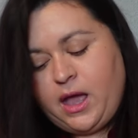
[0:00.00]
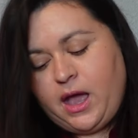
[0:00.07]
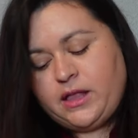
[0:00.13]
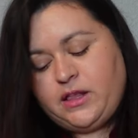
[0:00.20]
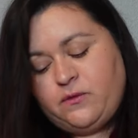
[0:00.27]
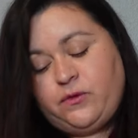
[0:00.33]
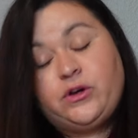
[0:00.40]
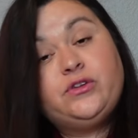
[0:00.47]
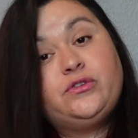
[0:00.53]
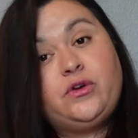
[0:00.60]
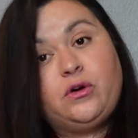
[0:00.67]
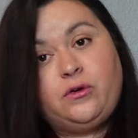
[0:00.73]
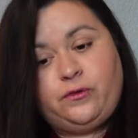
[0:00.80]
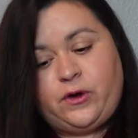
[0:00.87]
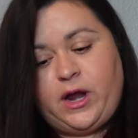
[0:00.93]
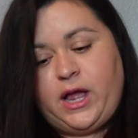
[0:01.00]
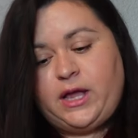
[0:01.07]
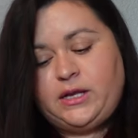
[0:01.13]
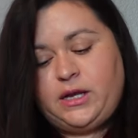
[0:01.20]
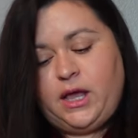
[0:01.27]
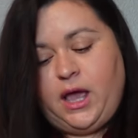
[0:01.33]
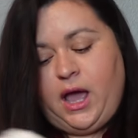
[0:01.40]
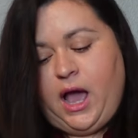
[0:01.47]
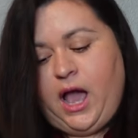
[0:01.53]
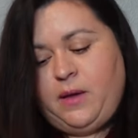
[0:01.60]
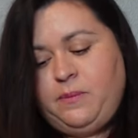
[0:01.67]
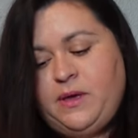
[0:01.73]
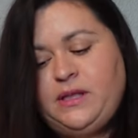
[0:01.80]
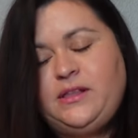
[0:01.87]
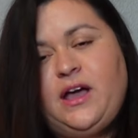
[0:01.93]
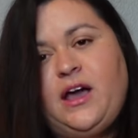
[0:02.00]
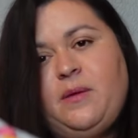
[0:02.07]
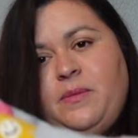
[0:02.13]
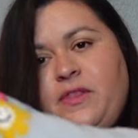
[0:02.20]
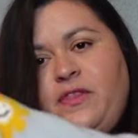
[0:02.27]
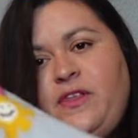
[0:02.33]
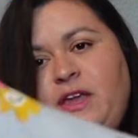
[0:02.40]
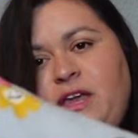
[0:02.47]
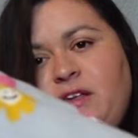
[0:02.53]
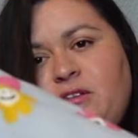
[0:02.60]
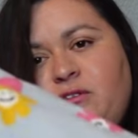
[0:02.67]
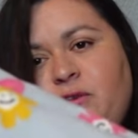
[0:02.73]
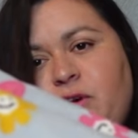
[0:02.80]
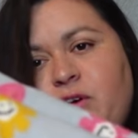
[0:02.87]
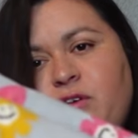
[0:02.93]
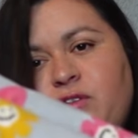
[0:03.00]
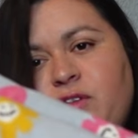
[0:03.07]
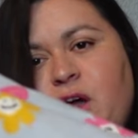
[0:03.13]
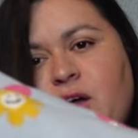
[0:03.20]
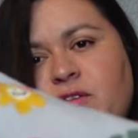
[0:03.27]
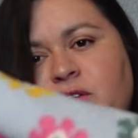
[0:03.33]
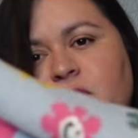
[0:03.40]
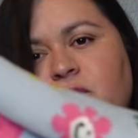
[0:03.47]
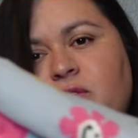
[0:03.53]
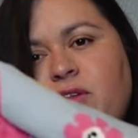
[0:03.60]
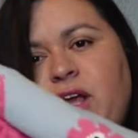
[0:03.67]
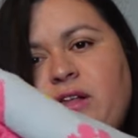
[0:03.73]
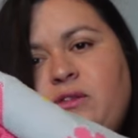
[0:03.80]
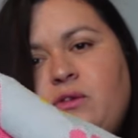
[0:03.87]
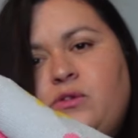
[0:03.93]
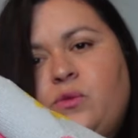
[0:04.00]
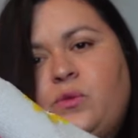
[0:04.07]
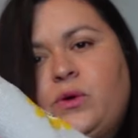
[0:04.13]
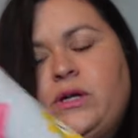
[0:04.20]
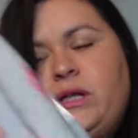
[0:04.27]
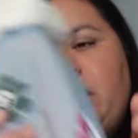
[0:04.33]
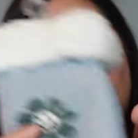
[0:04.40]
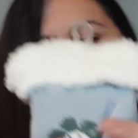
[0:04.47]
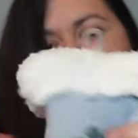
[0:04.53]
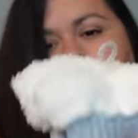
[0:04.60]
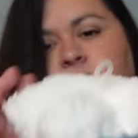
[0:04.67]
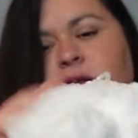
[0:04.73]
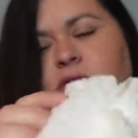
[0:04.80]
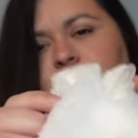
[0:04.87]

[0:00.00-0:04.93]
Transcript: And then for his girlfriend, I picked up these for her socks. These are like those really